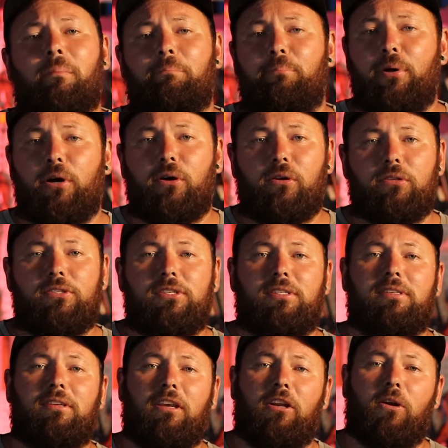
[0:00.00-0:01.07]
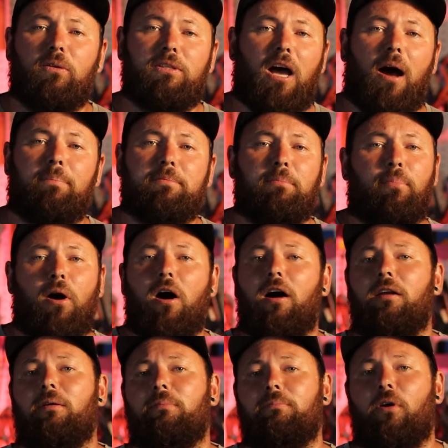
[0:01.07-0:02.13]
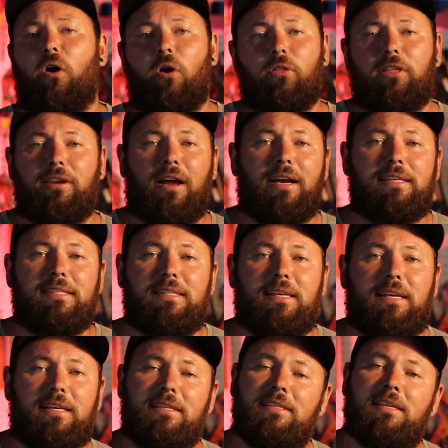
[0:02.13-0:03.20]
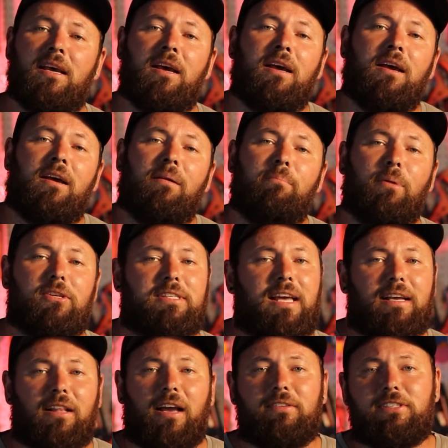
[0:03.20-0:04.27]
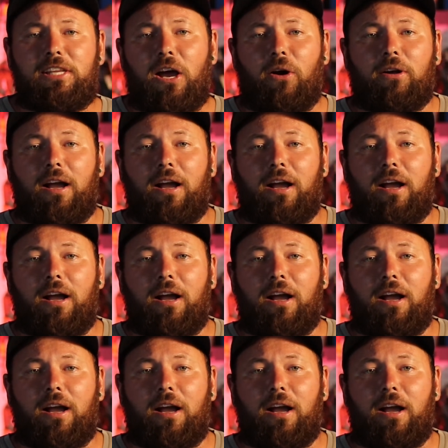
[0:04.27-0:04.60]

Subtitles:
builds, you know, top to bottom, all the nice things. Mustang Lifestyle